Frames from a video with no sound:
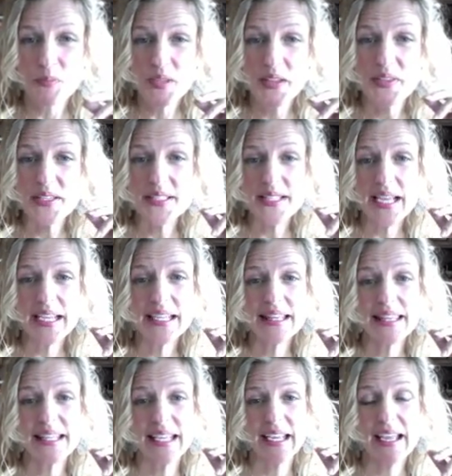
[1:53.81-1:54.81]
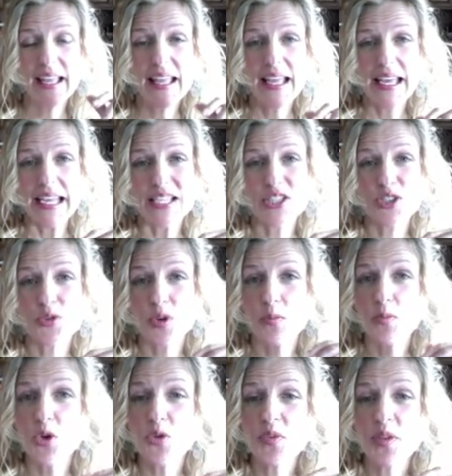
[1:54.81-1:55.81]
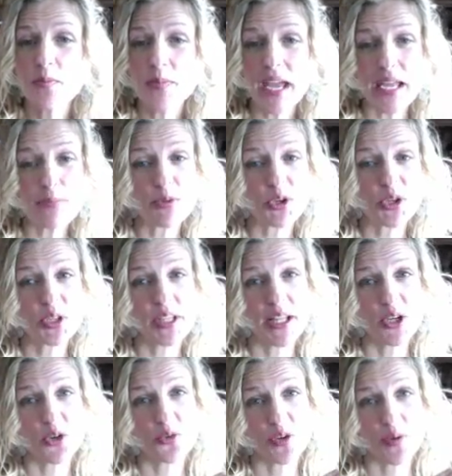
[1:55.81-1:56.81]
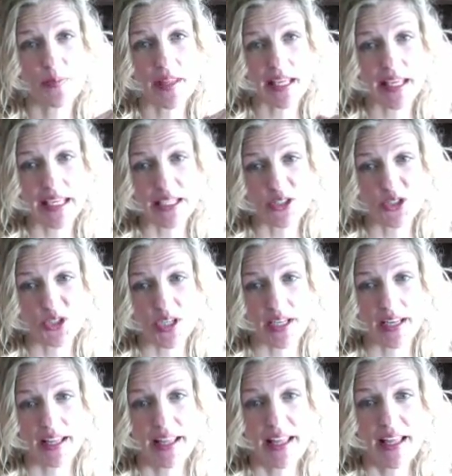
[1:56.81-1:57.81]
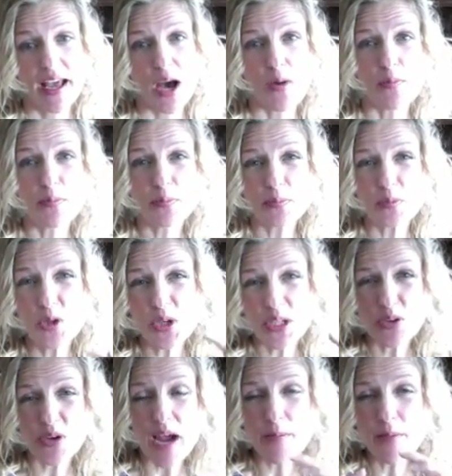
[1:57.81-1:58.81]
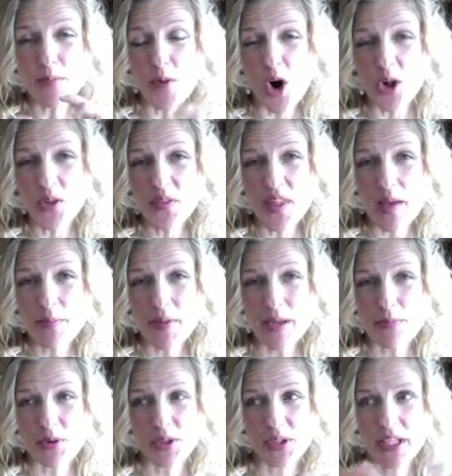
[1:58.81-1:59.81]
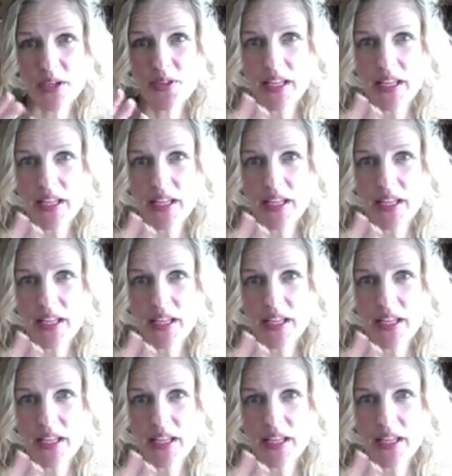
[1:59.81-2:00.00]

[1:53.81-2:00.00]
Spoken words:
The second thing is to remove the paper clutter from the kitchen. You can grab up all of that paper clutter